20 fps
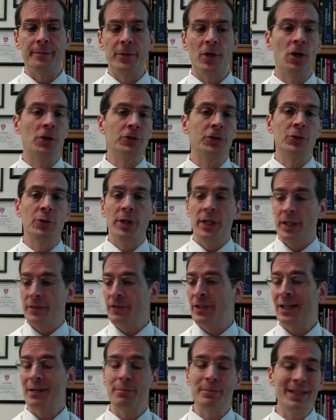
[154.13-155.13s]
Also, you've
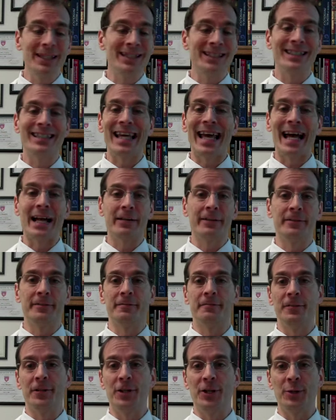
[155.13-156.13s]
got a big stack
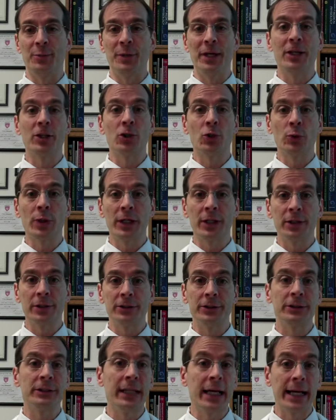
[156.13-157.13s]
of medical records,
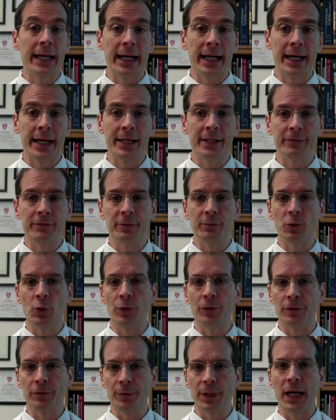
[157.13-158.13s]
sky high, from going
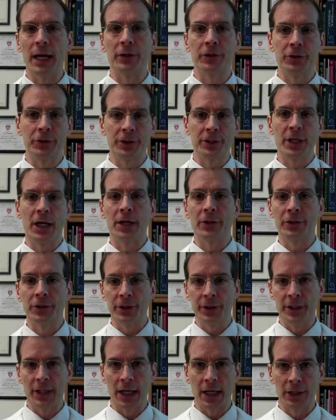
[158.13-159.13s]
from doctor to doctor to
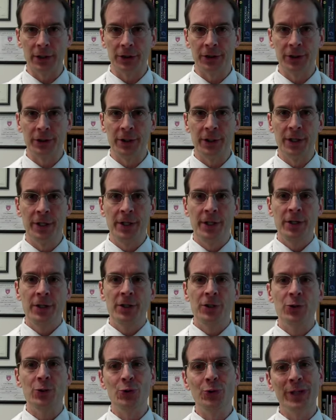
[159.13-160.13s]
doctor,
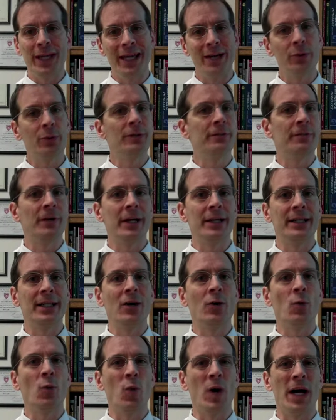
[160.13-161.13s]
who can't really find
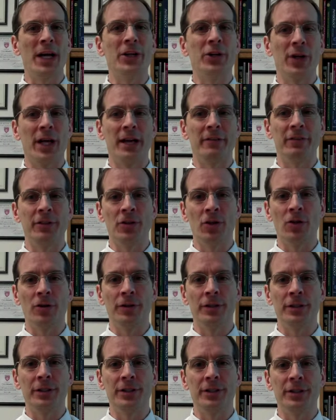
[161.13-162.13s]
out why you're having all
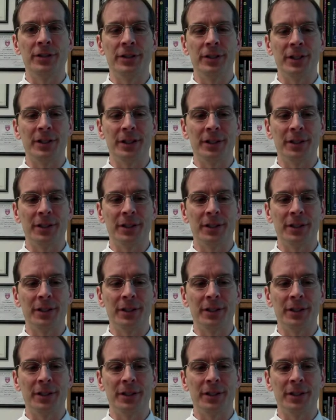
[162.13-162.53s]
this